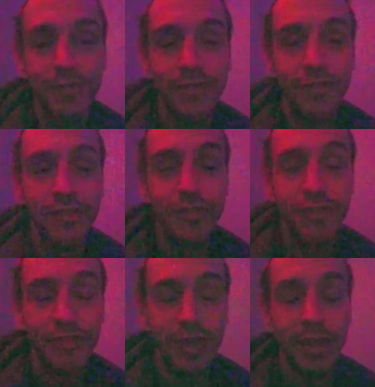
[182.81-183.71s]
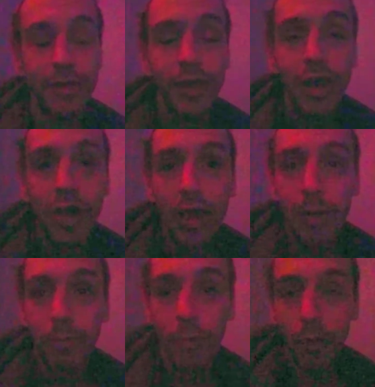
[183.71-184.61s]
And she's like,
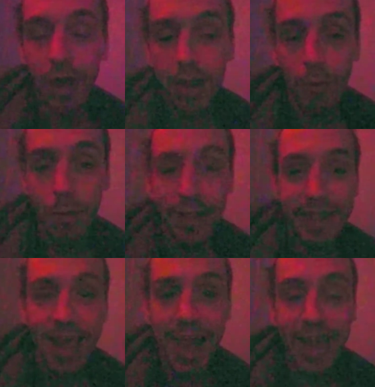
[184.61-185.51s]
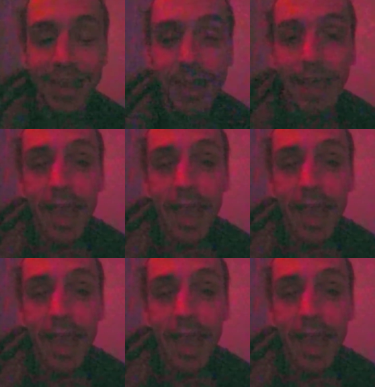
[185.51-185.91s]
boy, I don't want that.